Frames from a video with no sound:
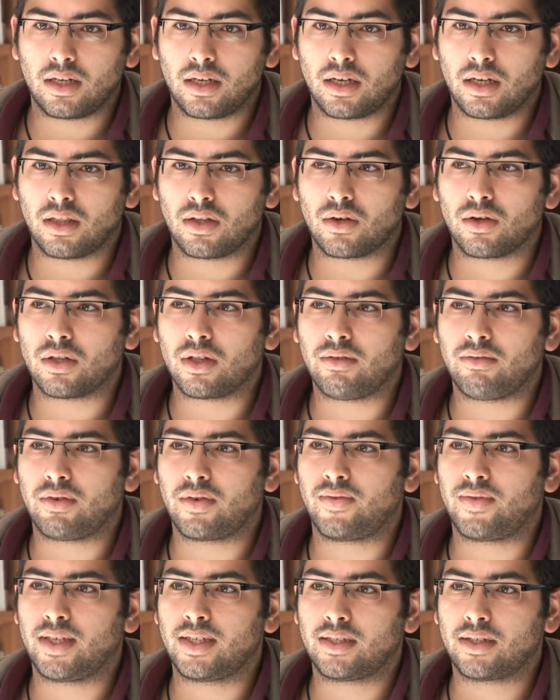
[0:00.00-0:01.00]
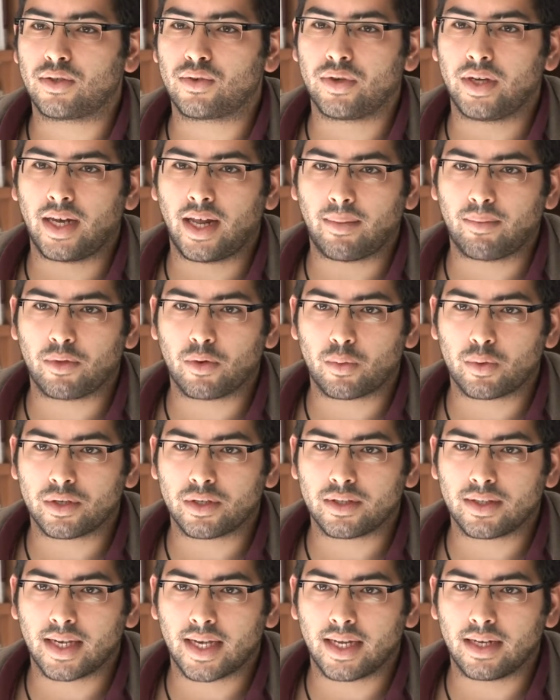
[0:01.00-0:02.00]
In the early 50s, it's renamed the
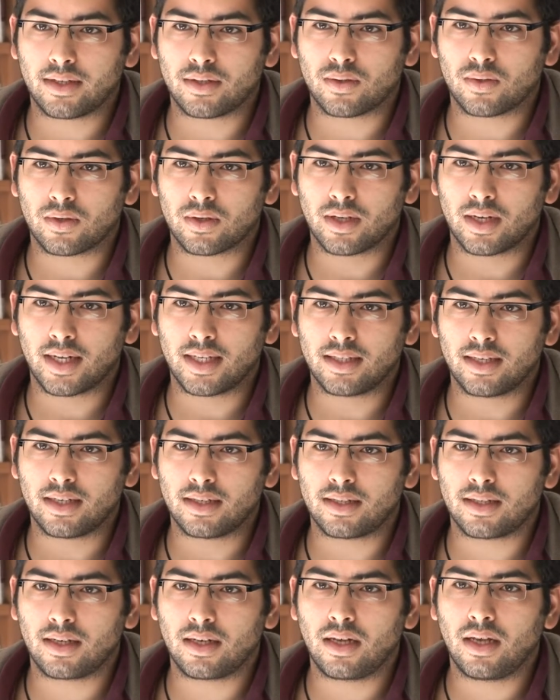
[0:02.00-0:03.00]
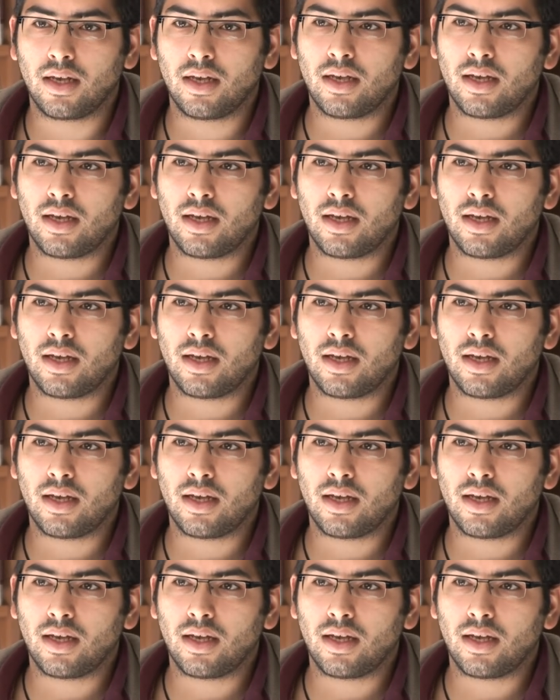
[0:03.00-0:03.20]
World Zionist Organization.